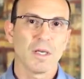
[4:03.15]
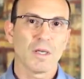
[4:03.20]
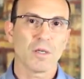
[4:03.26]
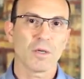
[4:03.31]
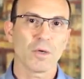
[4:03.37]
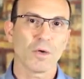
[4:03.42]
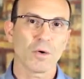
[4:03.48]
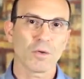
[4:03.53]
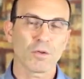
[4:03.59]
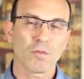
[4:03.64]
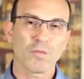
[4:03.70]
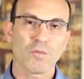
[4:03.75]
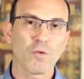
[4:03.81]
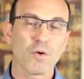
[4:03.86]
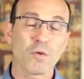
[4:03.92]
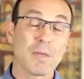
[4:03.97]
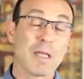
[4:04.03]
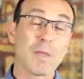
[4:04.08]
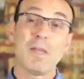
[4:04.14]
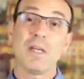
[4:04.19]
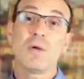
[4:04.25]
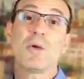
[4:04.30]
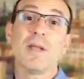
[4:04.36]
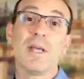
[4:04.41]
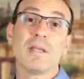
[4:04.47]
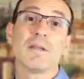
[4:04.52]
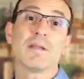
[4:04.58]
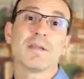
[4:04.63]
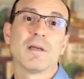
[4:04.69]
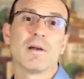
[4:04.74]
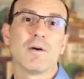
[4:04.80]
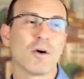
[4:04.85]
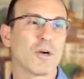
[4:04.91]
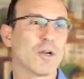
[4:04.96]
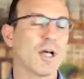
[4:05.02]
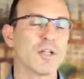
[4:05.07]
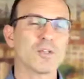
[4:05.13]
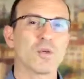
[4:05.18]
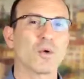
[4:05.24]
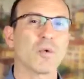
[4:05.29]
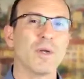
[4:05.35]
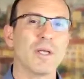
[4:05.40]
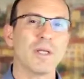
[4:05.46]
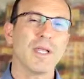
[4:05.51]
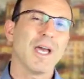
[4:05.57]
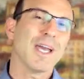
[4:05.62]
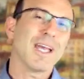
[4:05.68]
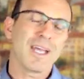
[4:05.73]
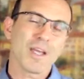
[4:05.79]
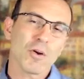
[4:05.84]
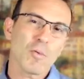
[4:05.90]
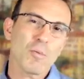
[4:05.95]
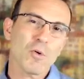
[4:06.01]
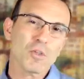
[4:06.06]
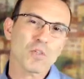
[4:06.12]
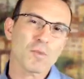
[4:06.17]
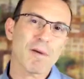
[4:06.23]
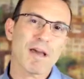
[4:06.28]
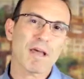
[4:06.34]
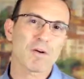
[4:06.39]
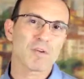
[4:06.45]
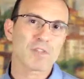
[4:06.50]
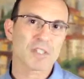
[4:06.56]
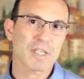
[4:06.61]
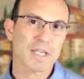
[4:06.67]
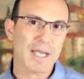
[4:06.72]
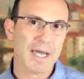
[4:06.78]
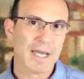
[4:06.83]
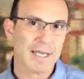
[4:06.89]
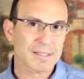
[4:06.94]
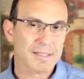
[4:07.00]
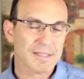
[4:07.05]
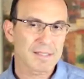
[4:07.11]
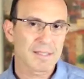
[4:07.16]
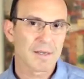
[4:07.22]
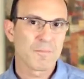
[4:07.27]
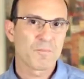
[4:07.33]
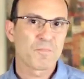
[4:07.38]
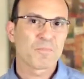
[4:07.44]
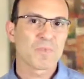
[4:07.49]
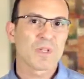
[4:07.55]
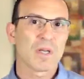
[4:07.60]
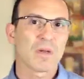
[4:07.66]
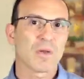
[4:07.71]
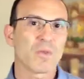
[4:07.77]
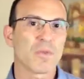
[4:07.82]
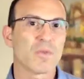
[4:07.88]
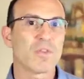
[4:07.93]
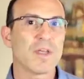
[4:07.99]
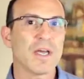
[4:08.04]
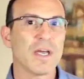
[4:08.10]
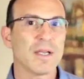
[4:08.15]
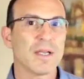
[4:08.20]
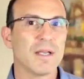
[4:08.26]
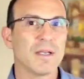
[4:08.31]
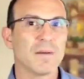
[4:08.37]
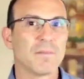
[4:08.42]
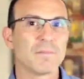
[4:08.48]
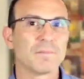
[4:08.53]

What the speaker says: You know, the food may be great or not so great. It almost matters less than